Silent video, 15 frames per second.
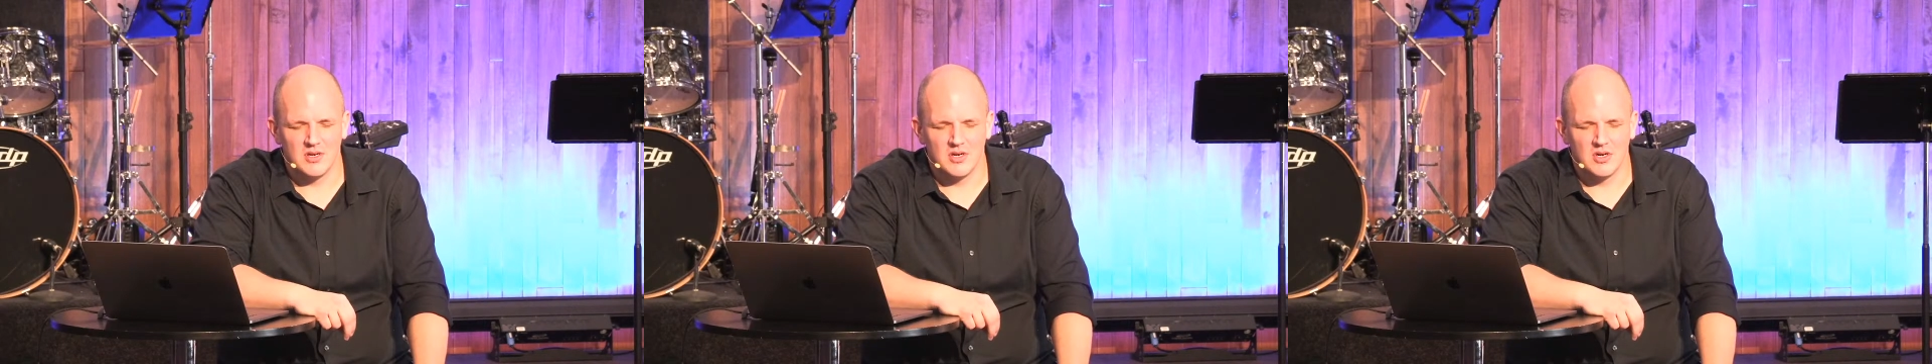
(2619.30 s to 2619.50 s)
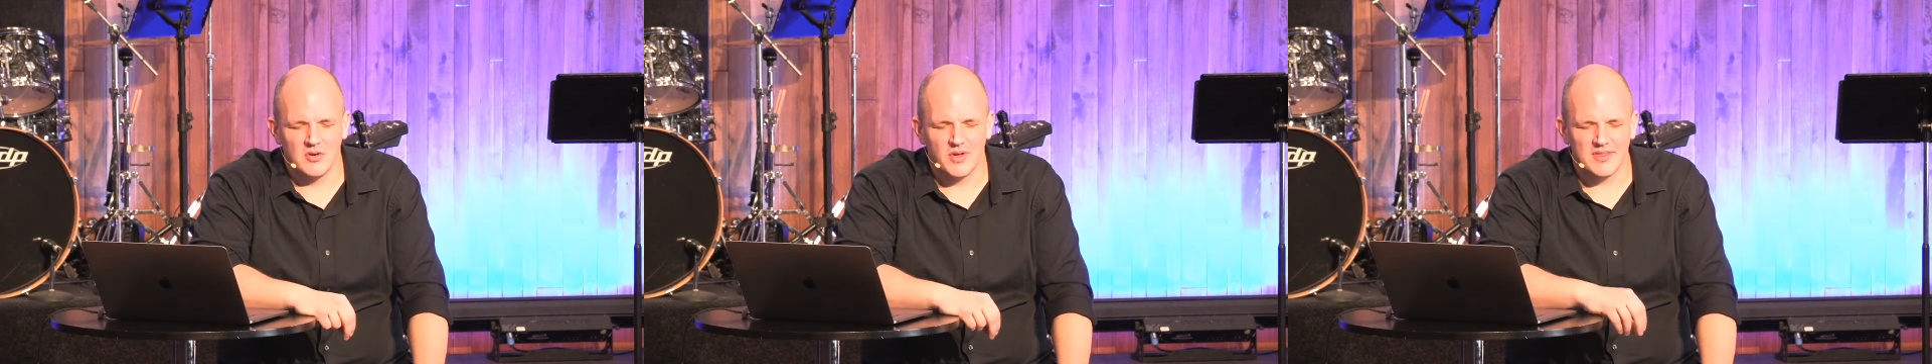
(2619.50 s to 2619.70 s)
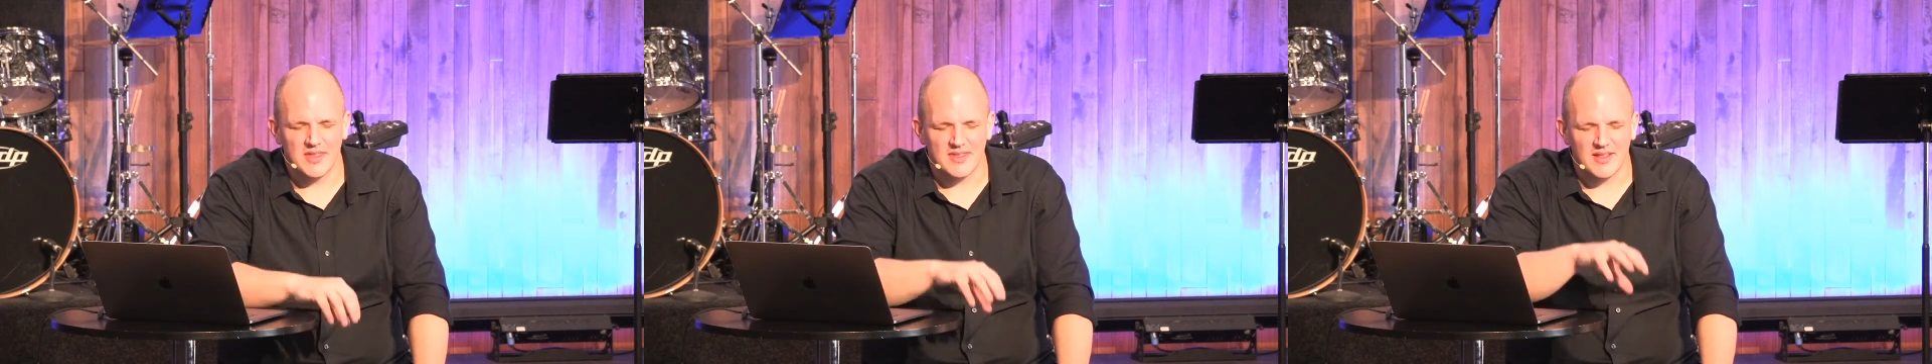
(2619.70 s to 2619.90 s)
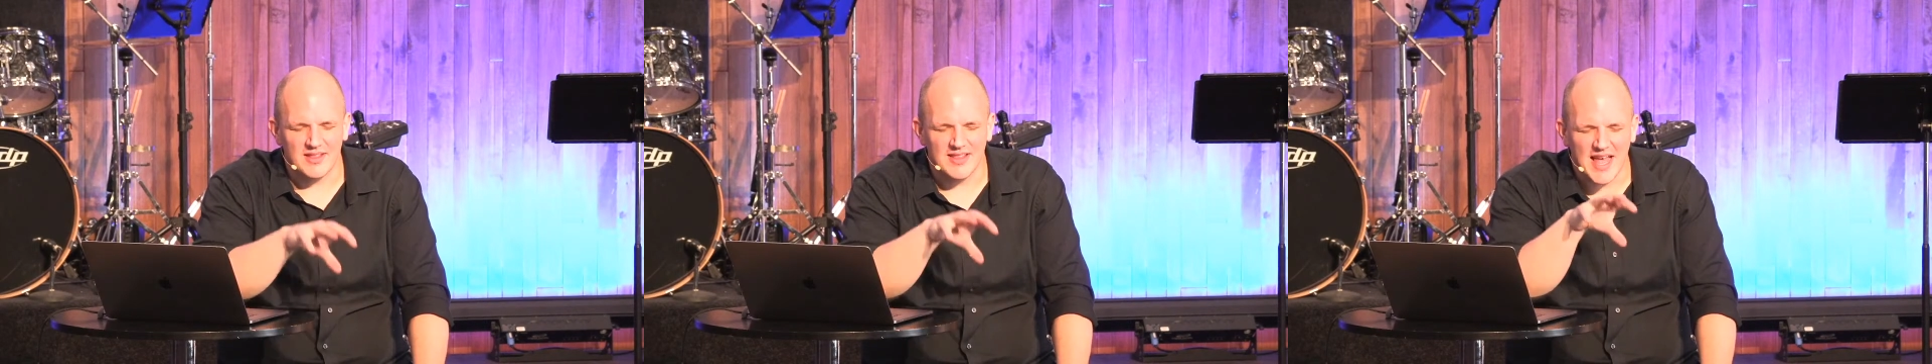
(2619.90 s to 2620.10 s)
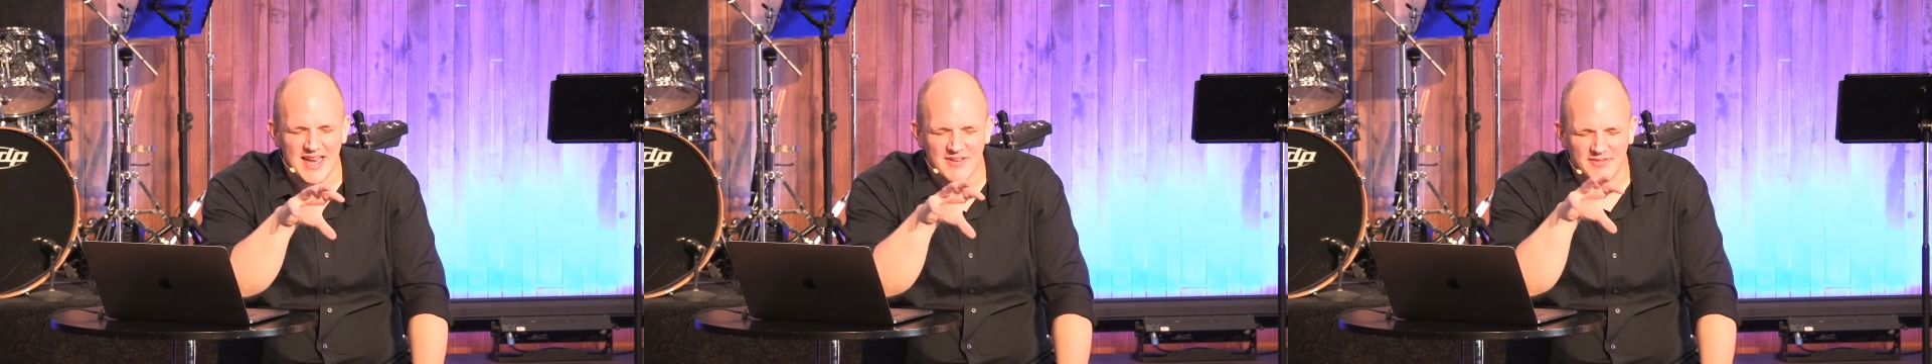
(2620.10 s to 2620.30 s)
Right? That the light
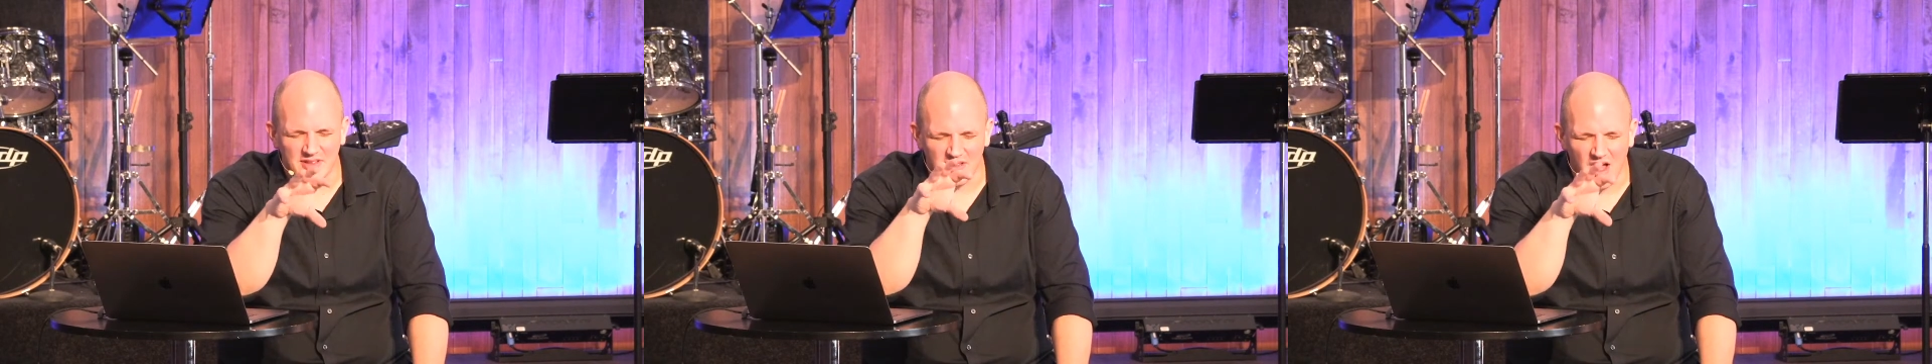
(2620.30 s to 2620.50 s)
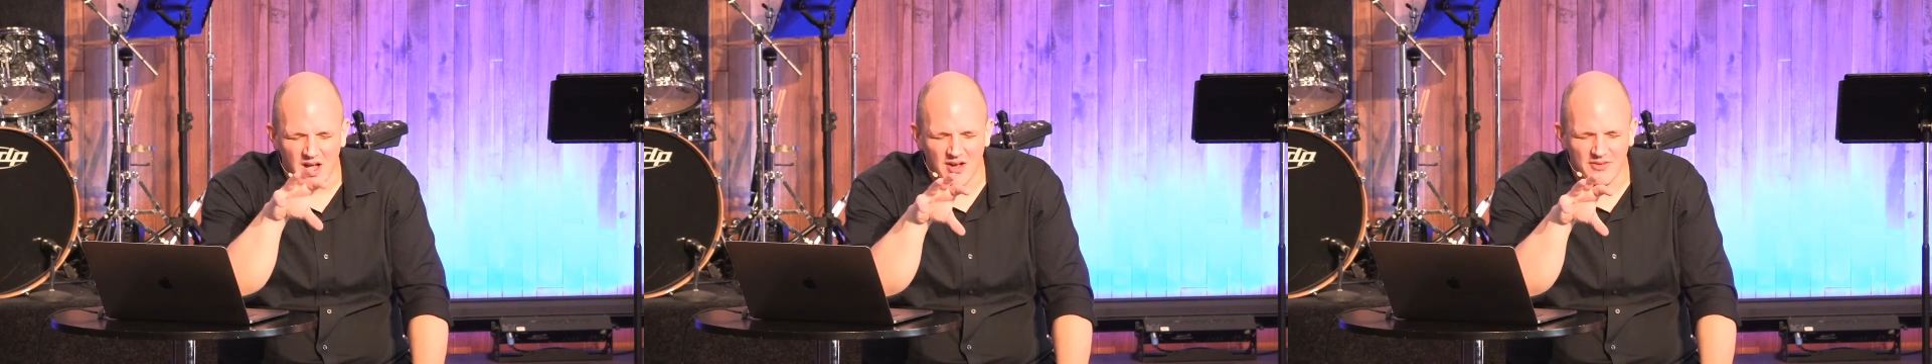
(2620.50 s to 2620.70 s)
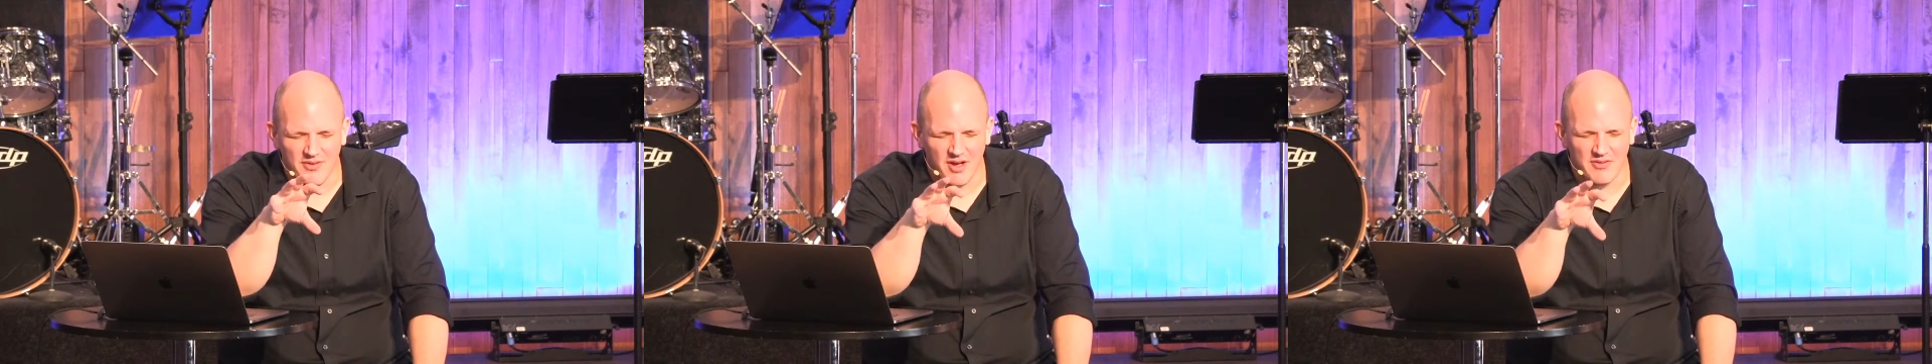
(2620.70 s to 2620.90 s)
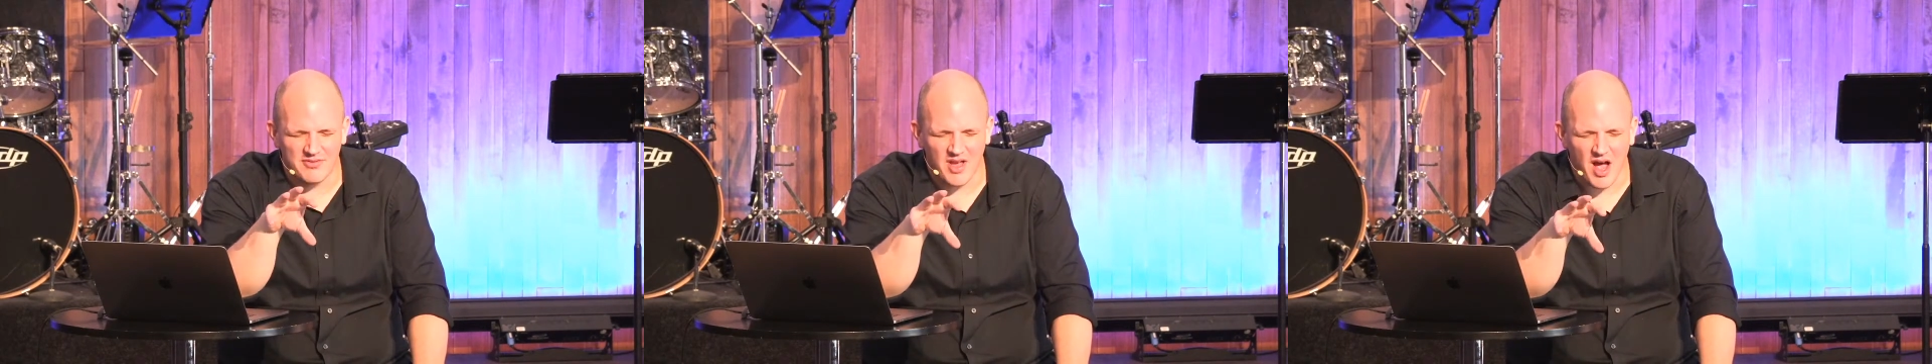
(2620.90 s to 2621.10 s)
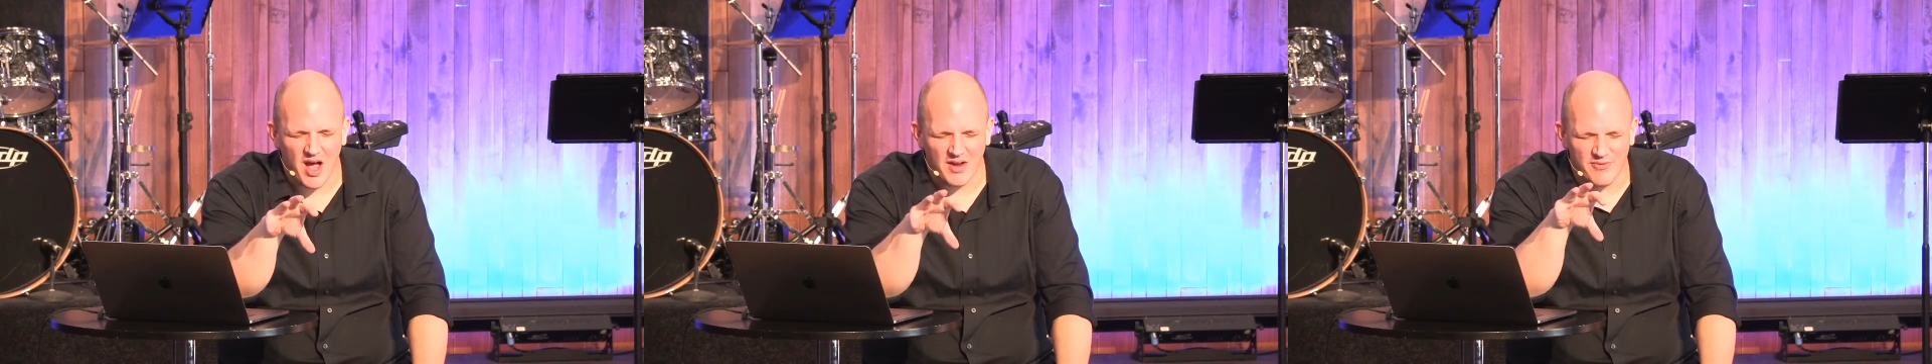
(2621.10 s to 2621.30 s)
of the love of
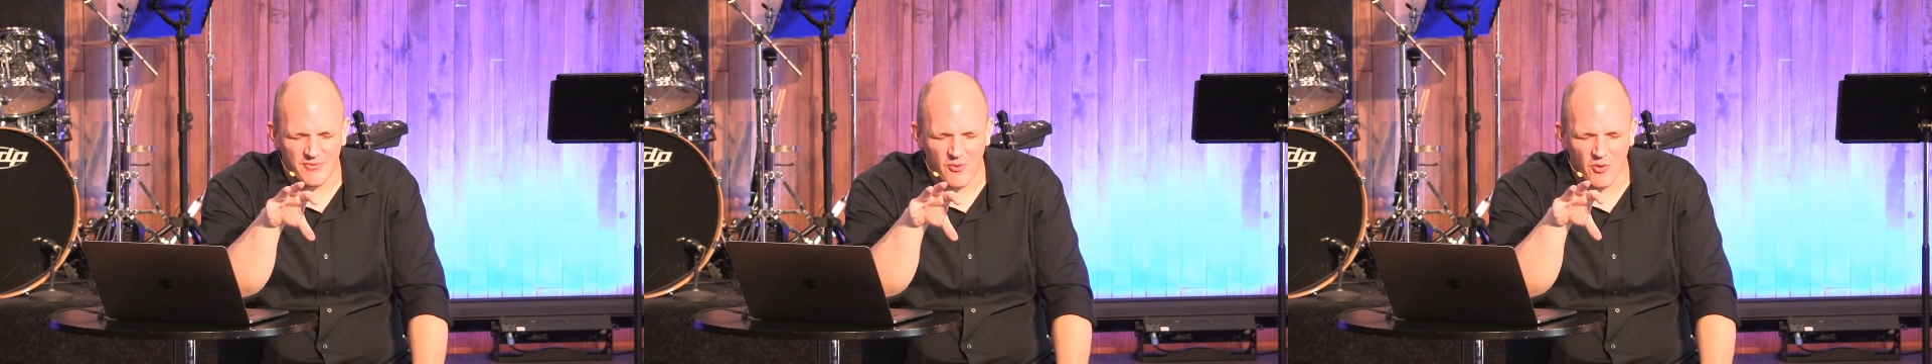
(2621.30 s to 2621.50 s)
God for